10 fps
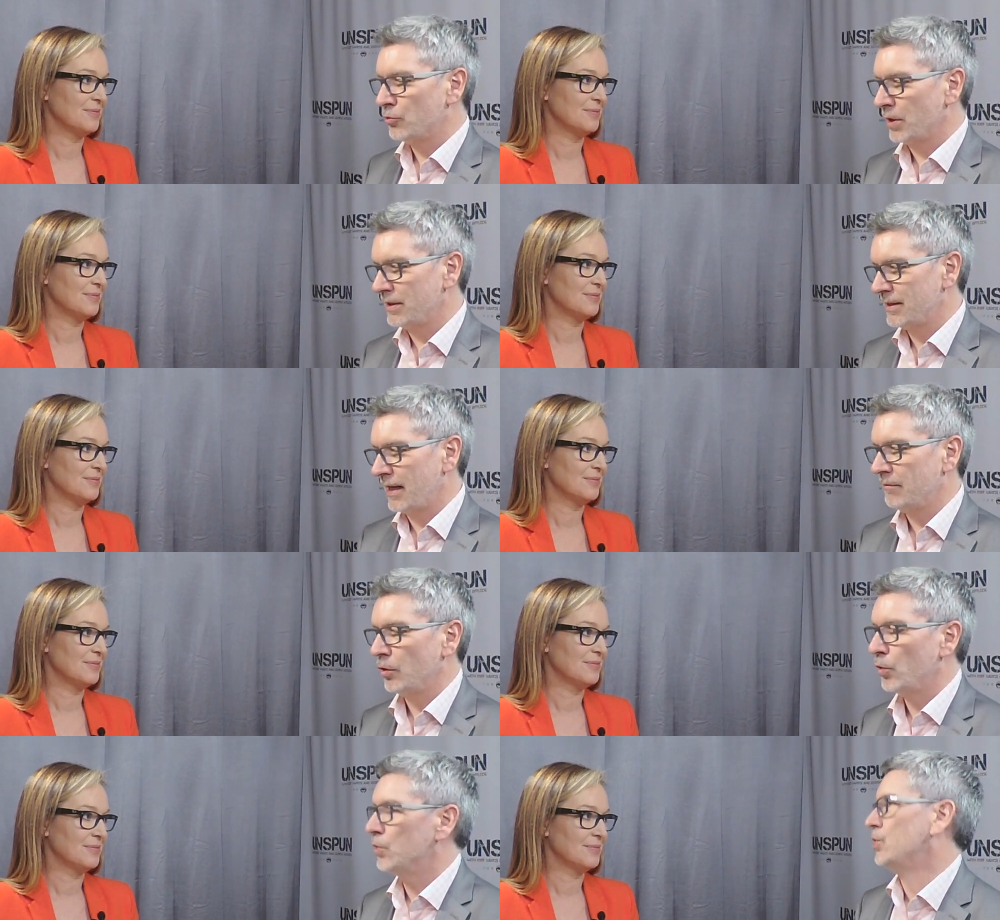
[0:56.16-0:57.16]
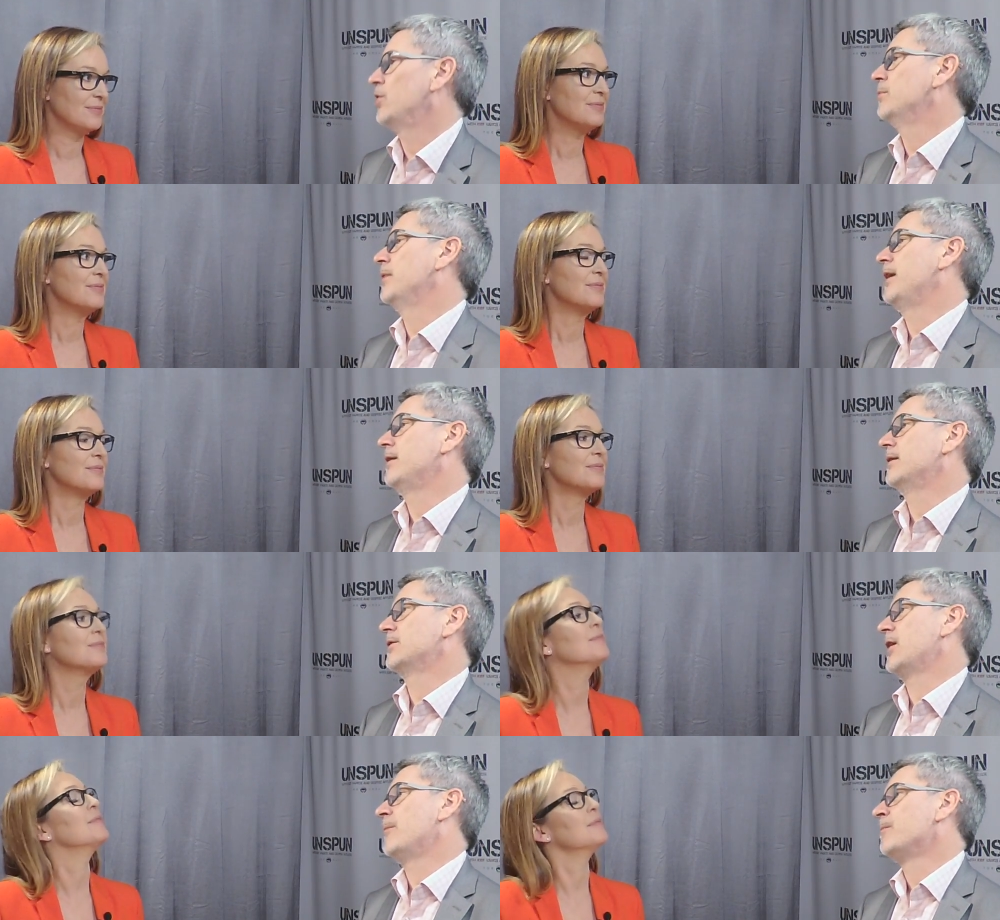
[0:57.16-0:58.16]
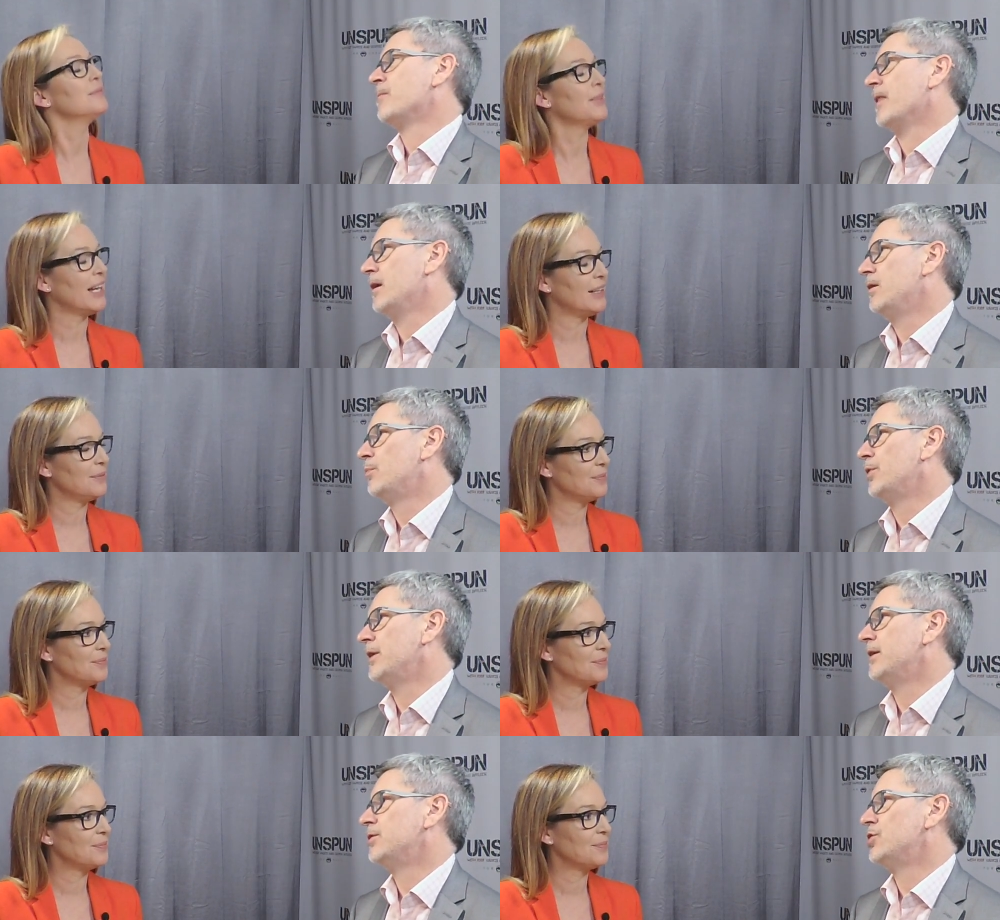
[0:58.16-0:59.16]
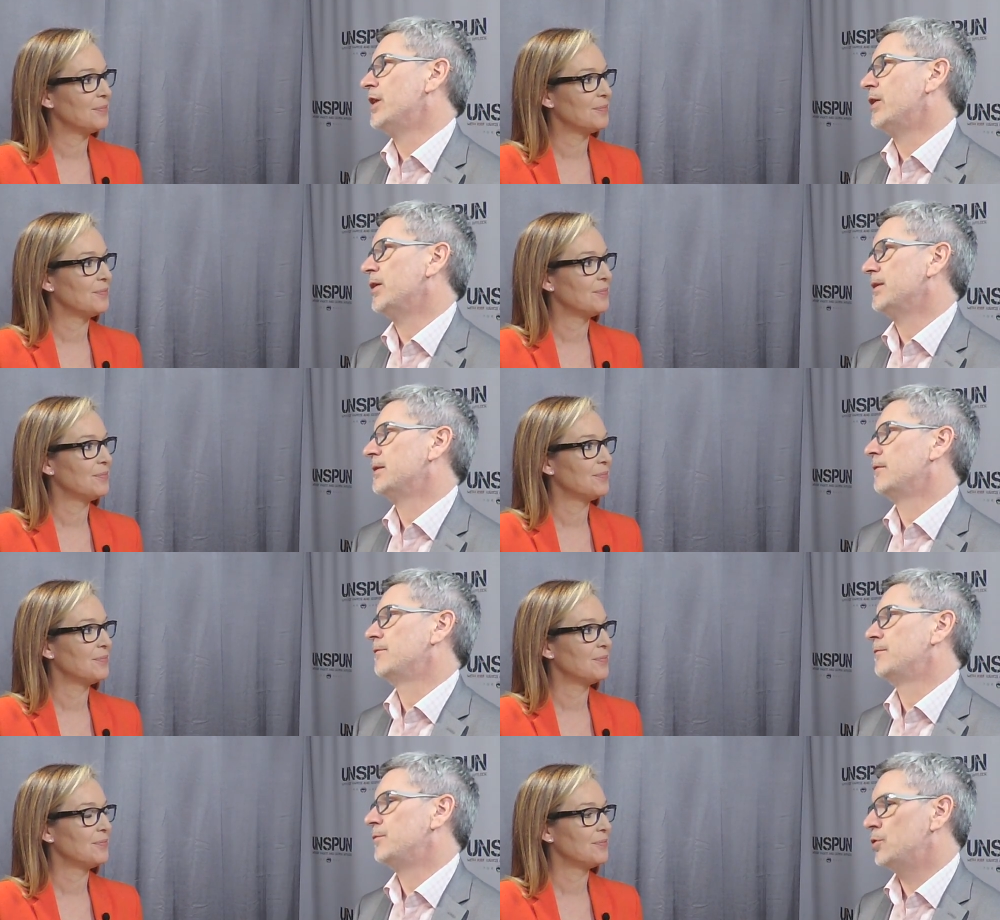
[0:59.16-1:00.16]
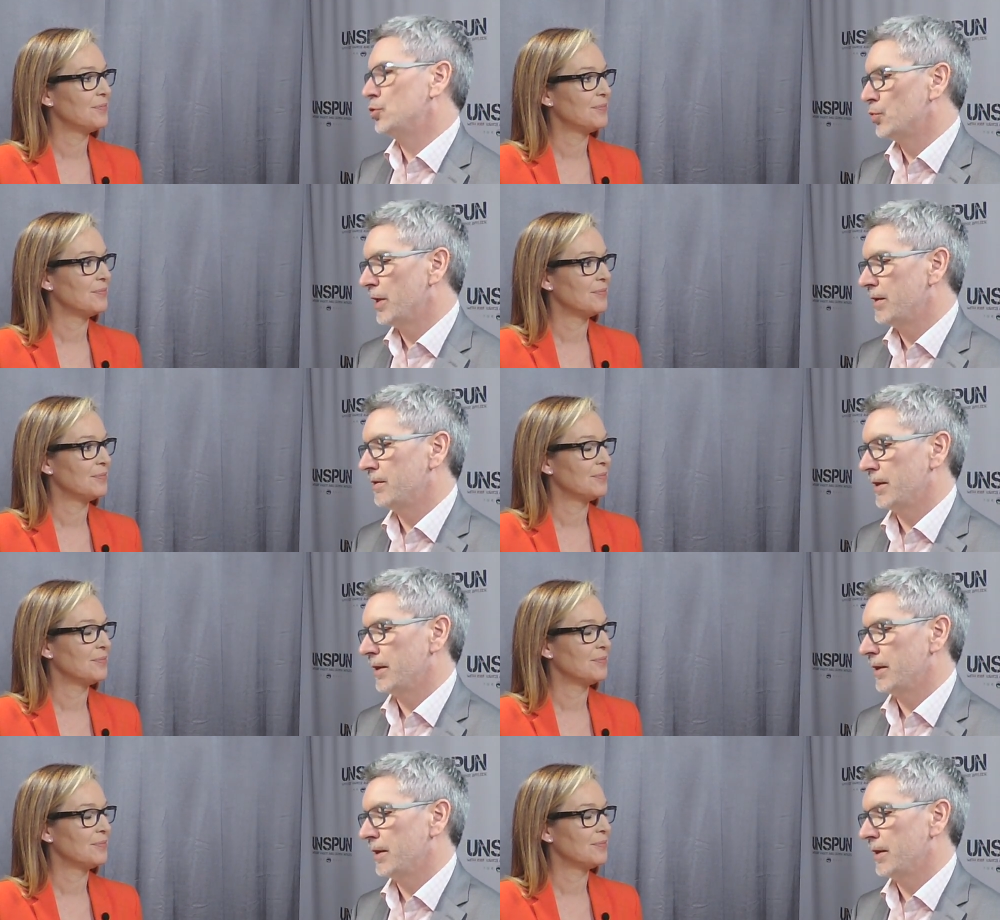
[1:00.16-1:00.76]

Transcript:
Speaker 1: drinks that have logos on them, anything like that. Right. You bring in generic stuff to drink,